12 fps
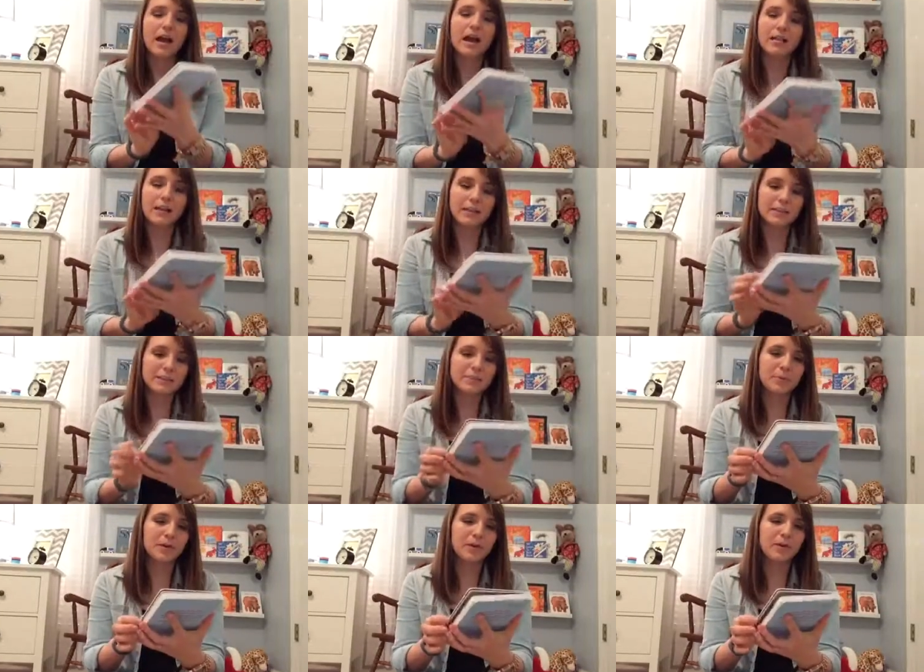I like this
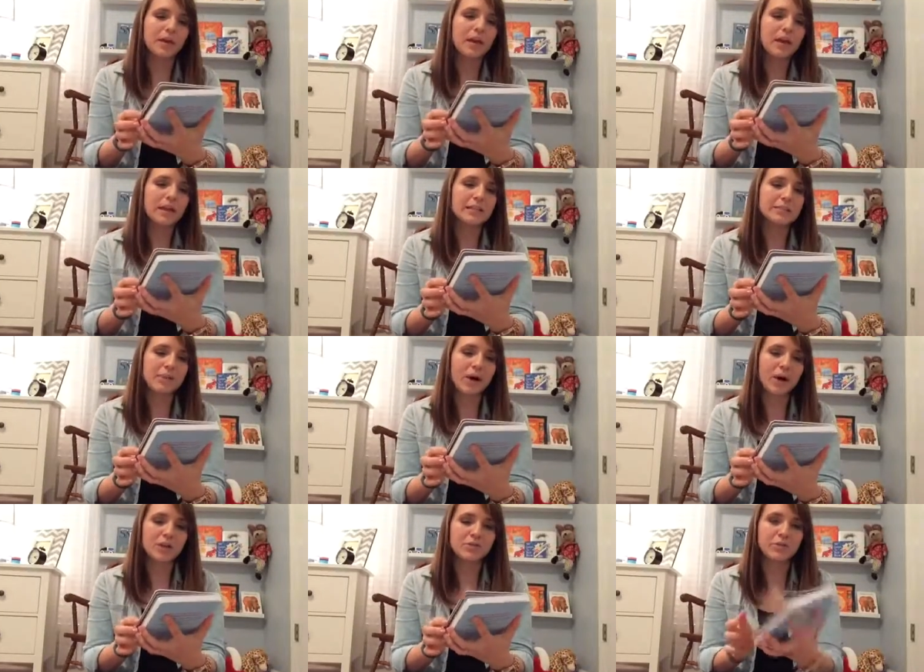book. It's by
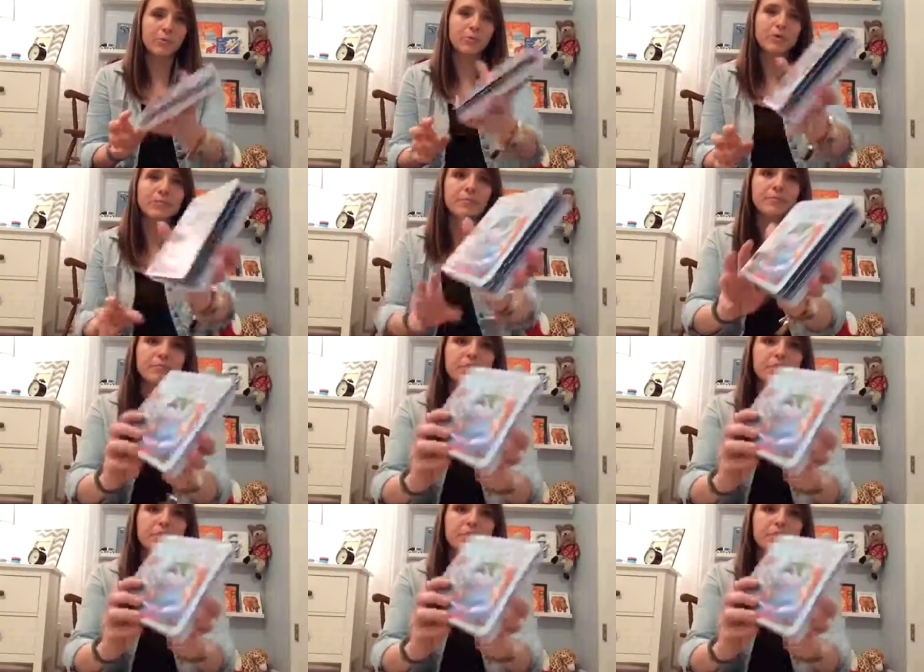Audrey Wood.